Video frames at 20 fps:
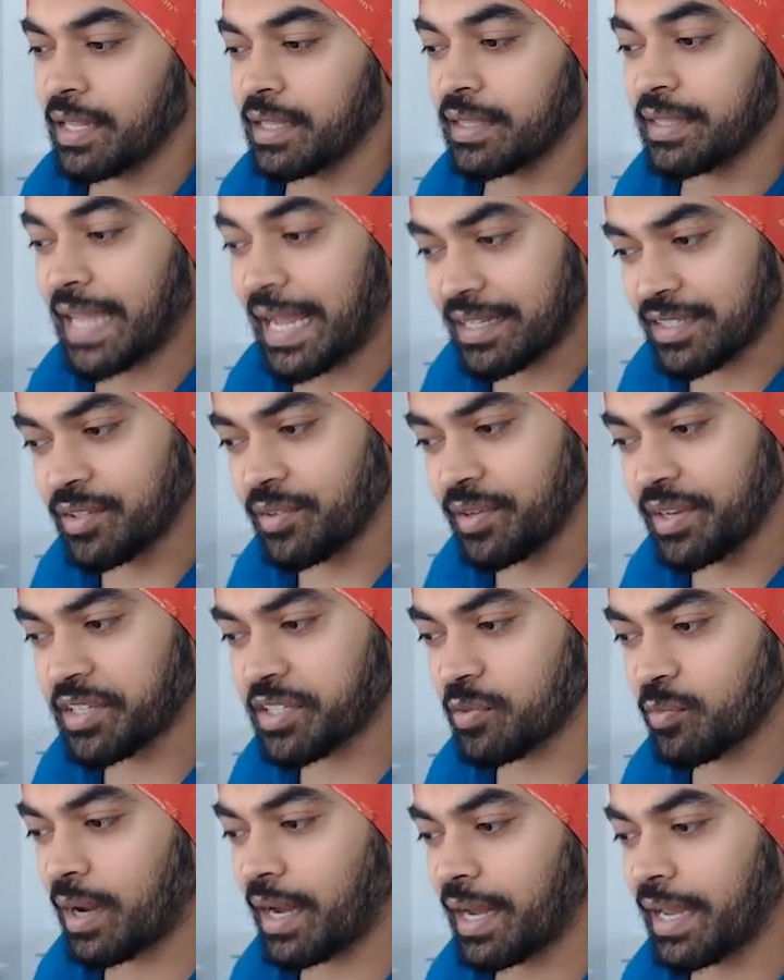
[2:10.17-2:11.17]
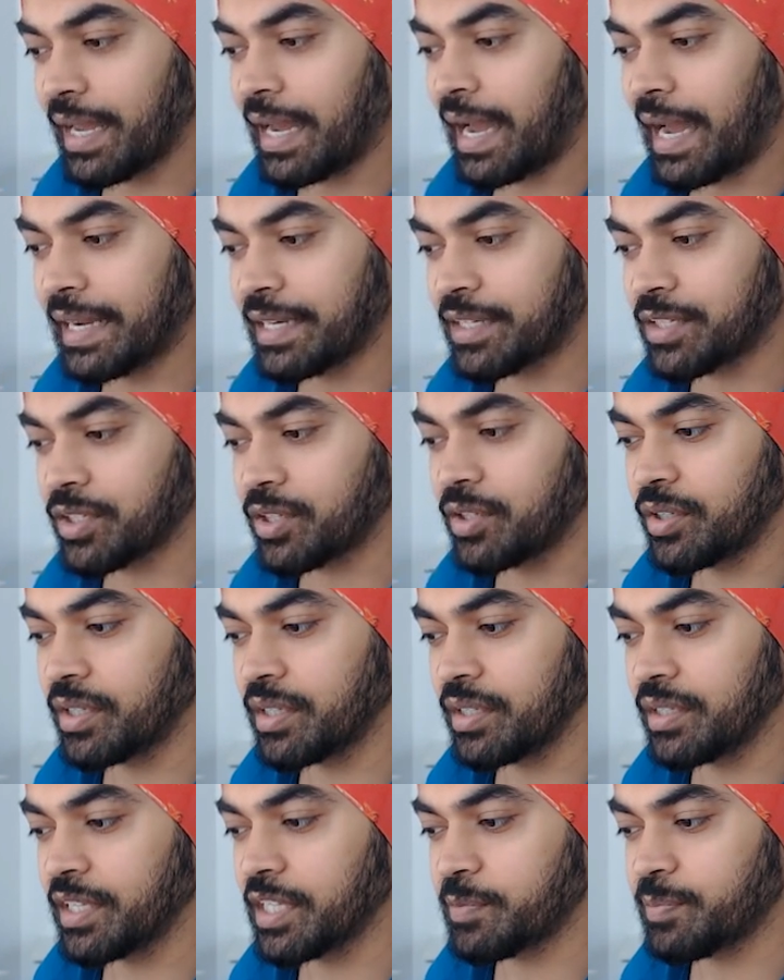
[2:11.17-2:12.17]
That's the reason why I
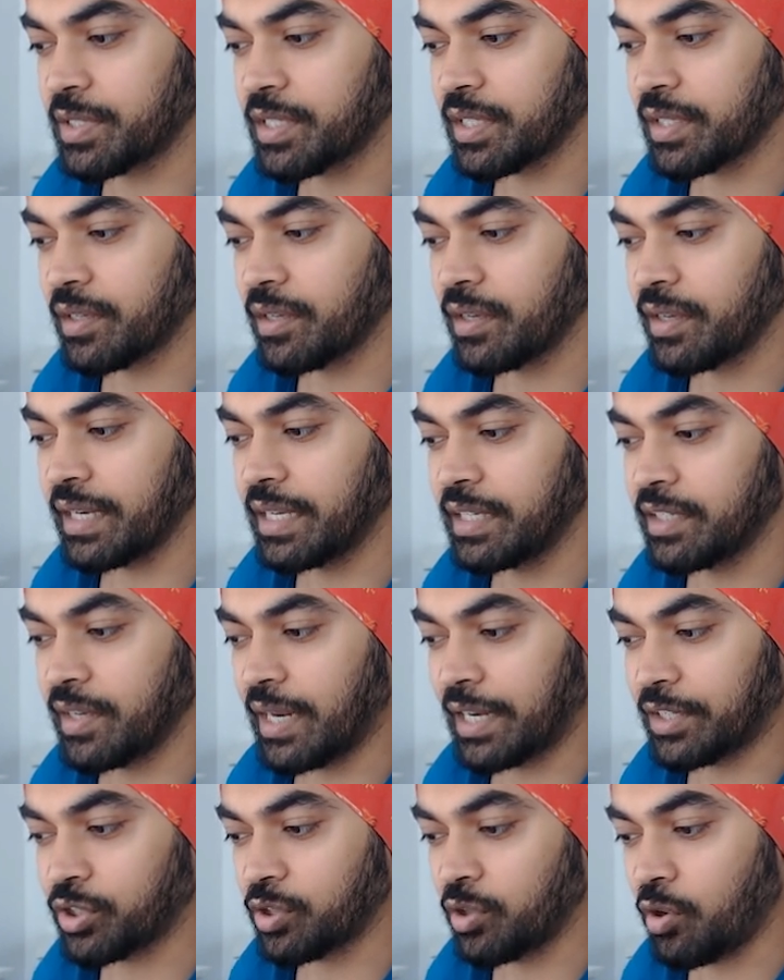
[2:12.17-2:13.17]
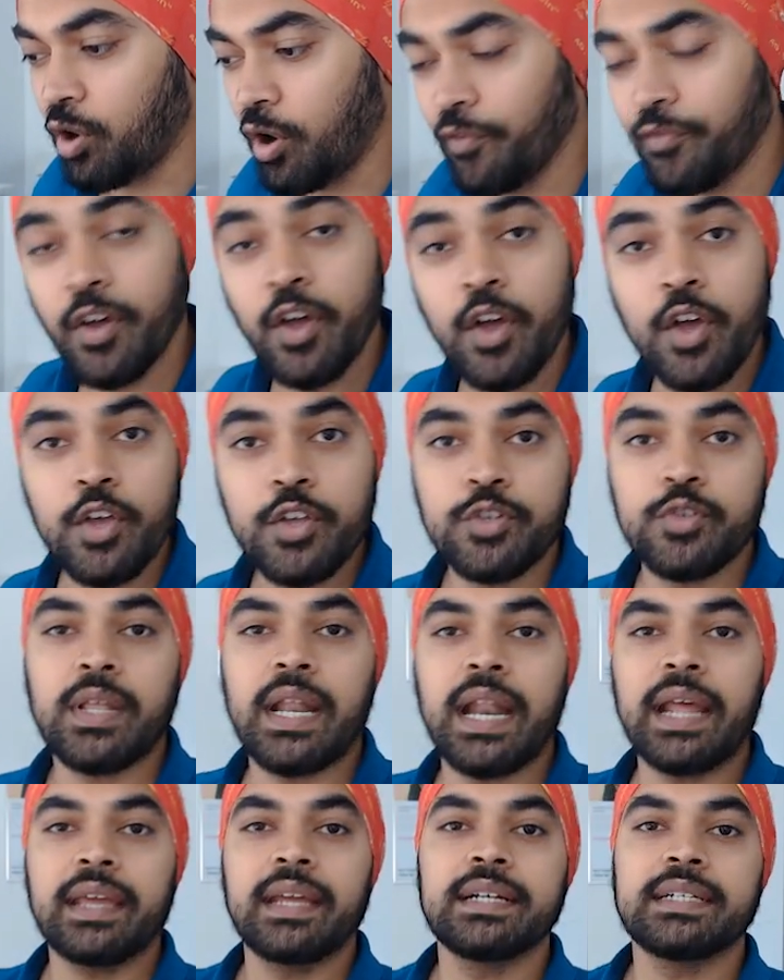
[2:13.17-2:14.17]
turned this particular interaction off, so
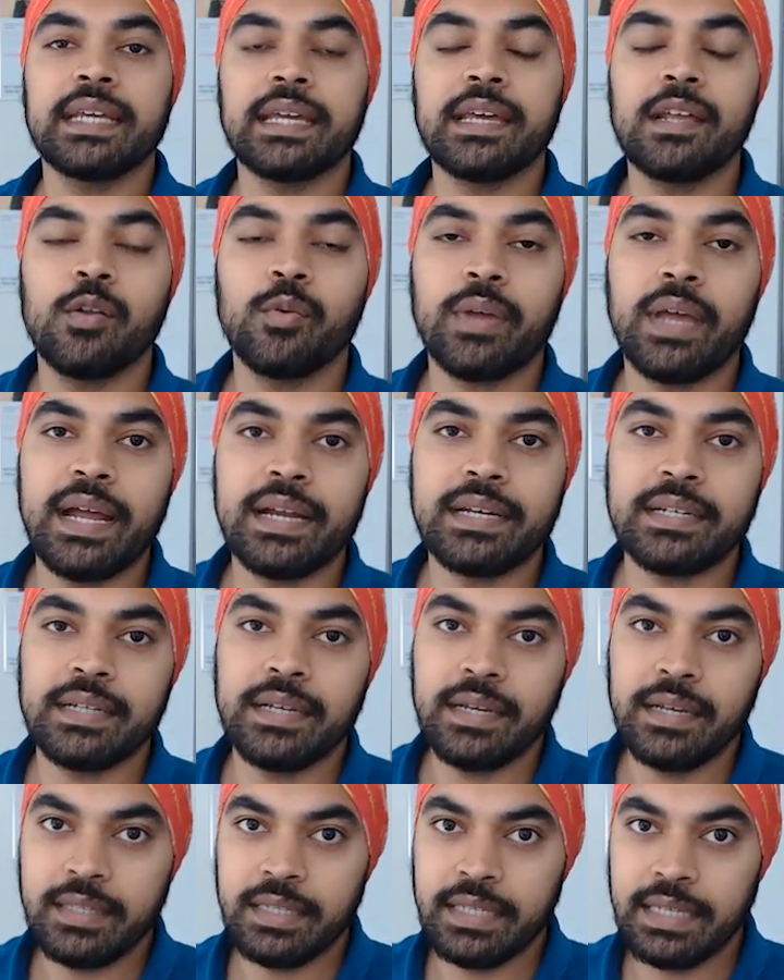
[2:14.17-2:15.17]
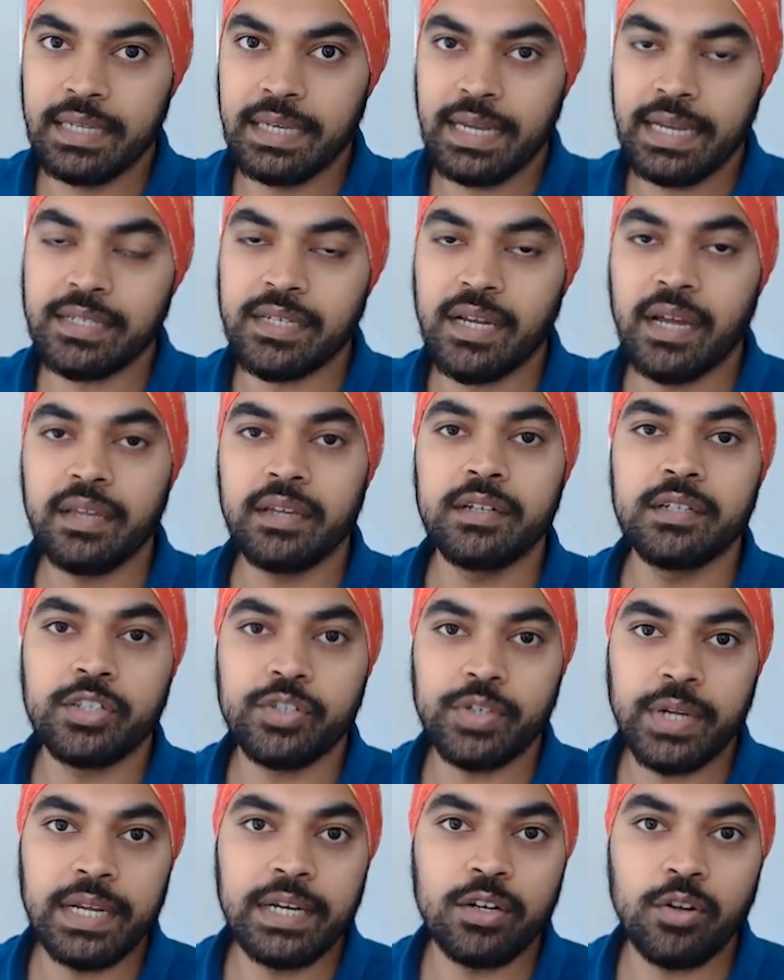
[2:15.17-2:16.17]
that I can take a look at the entire
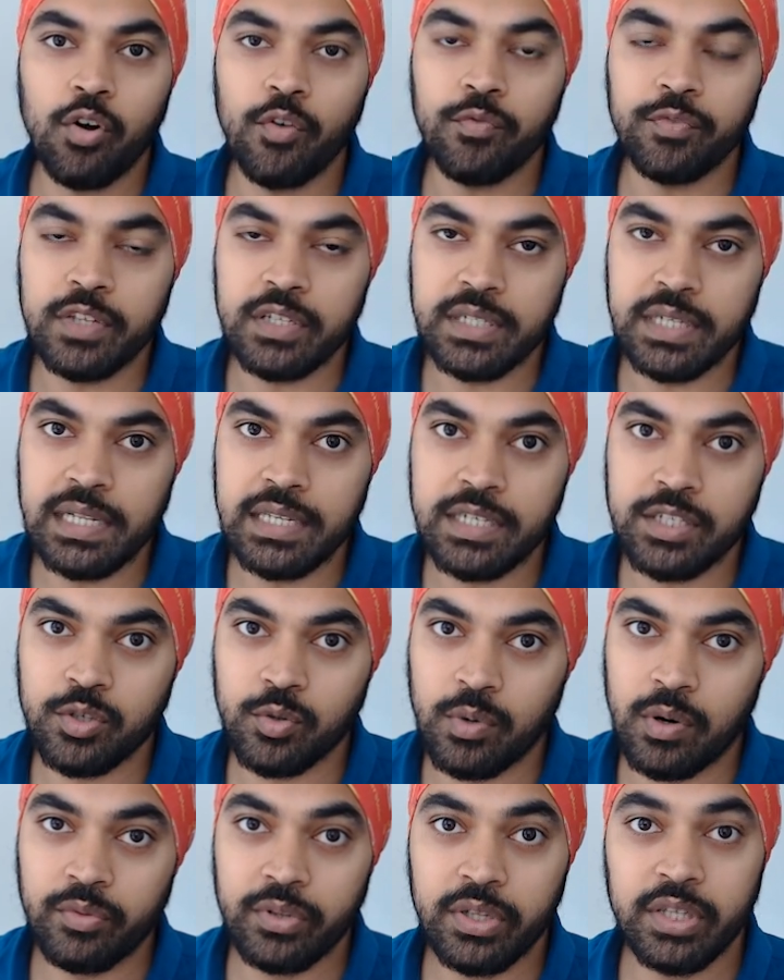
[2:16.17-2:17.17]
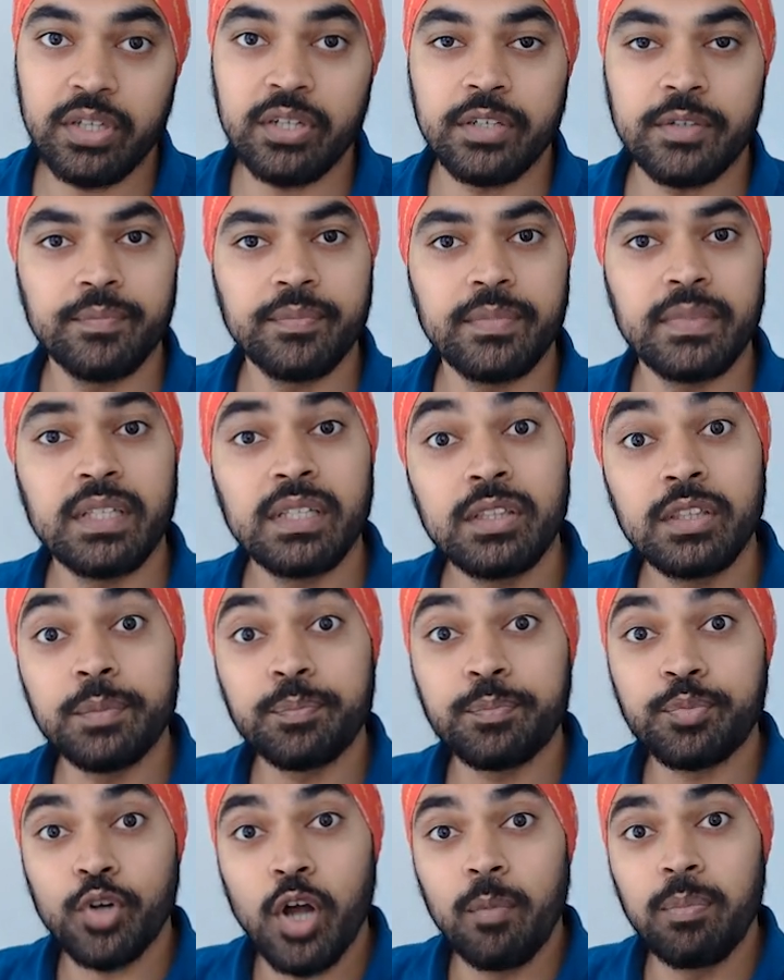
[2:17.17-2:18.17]
trend of the sales throughout the year. The
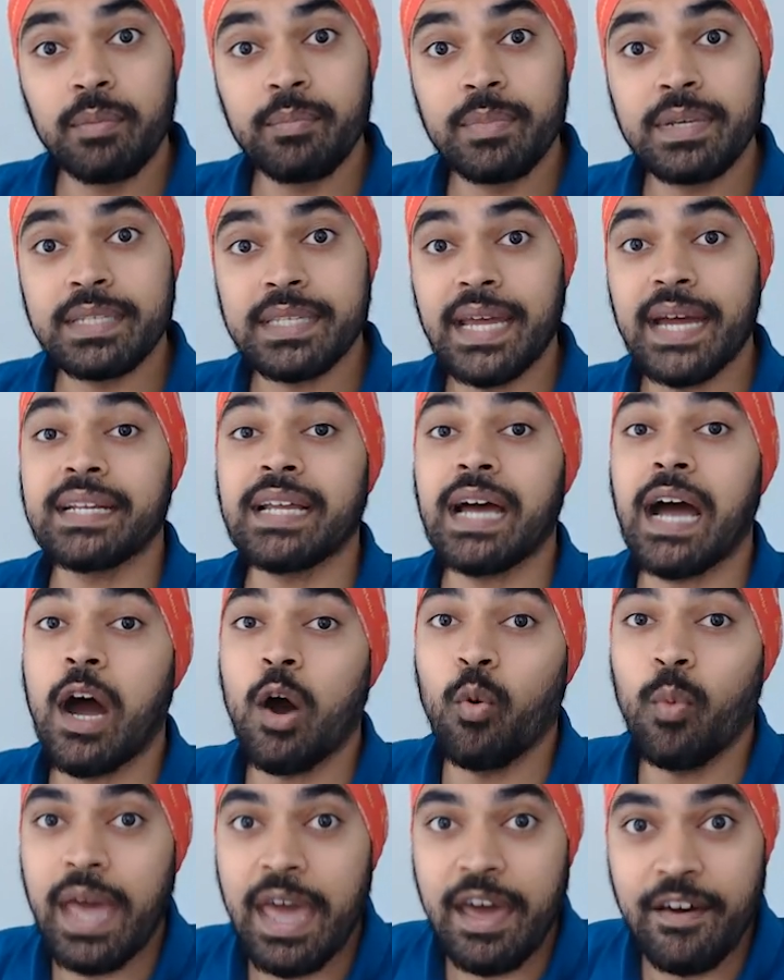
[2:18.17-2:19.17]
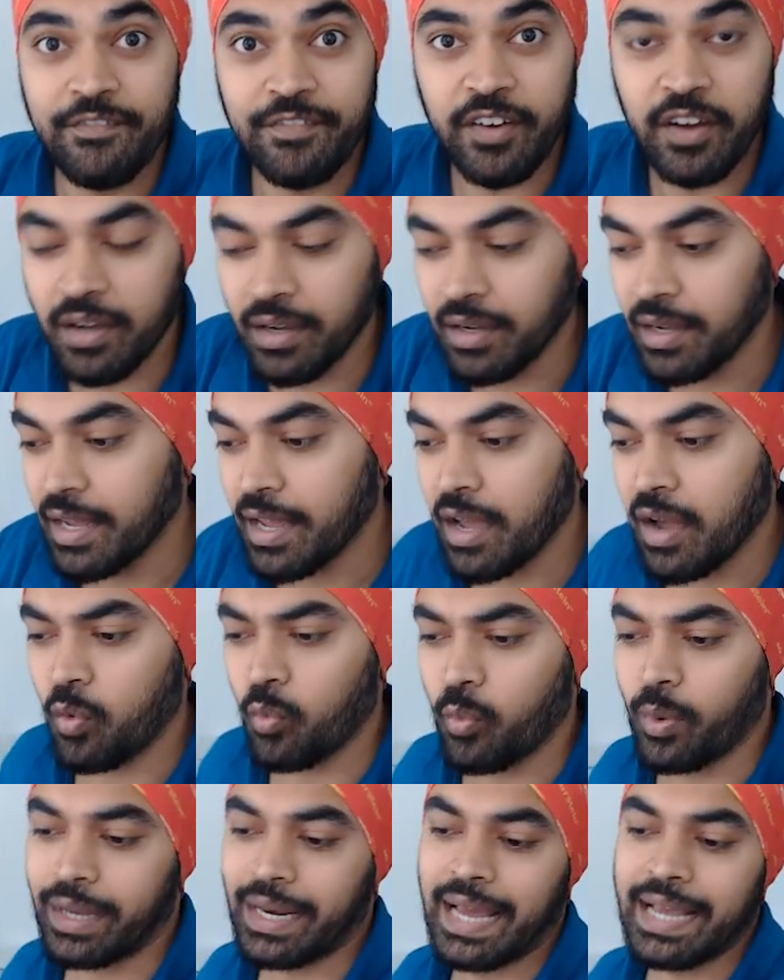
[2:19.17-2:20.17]
problem is that, however,
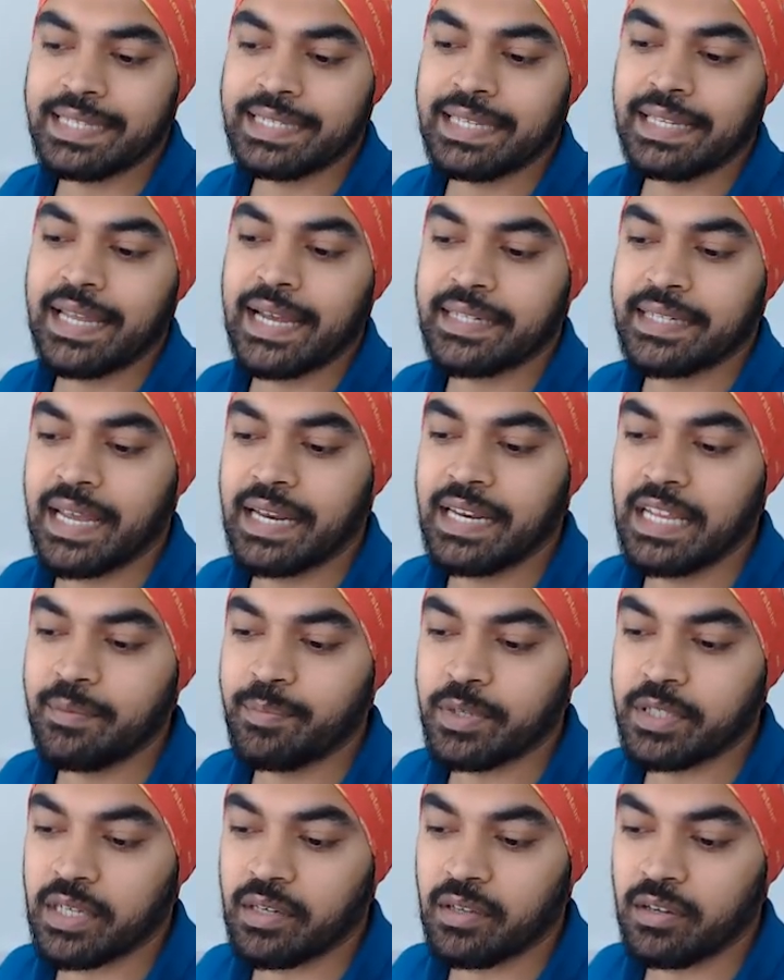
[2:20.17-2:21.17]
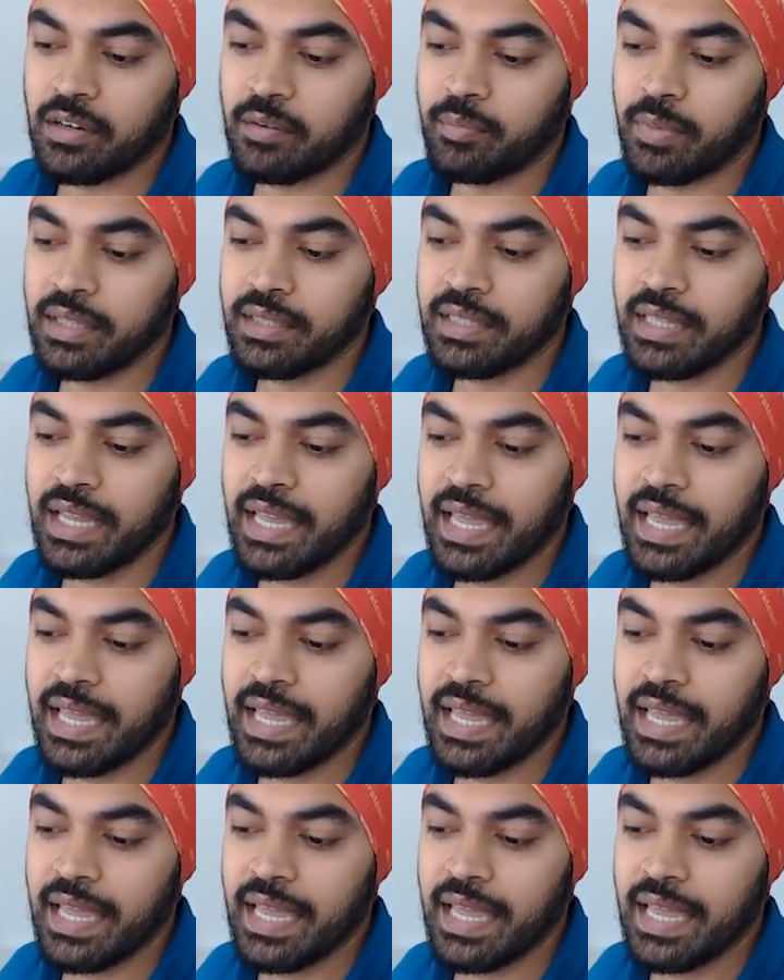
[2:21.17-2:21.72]
when I select any particular month,